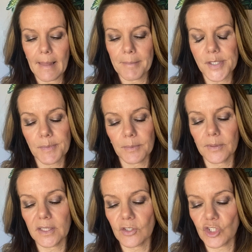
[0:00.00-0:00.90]
Must be
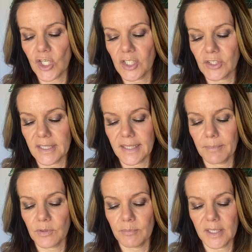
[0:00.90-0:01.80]
willing to change and
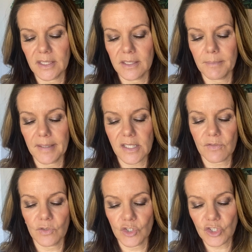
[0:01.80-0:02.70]
adapt to meet the demands
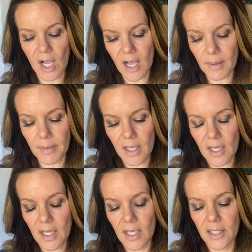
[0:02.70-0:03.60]
of the job,
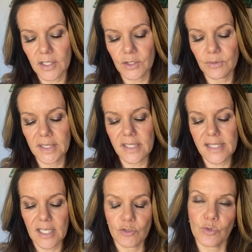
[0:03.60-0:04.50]
including
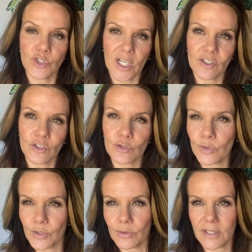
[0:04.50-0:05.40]
schedule change,
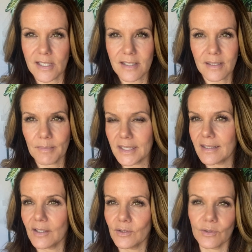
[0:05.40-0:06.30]
short notice. They might
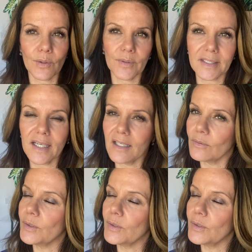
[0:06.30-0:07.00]
tell you you're going there.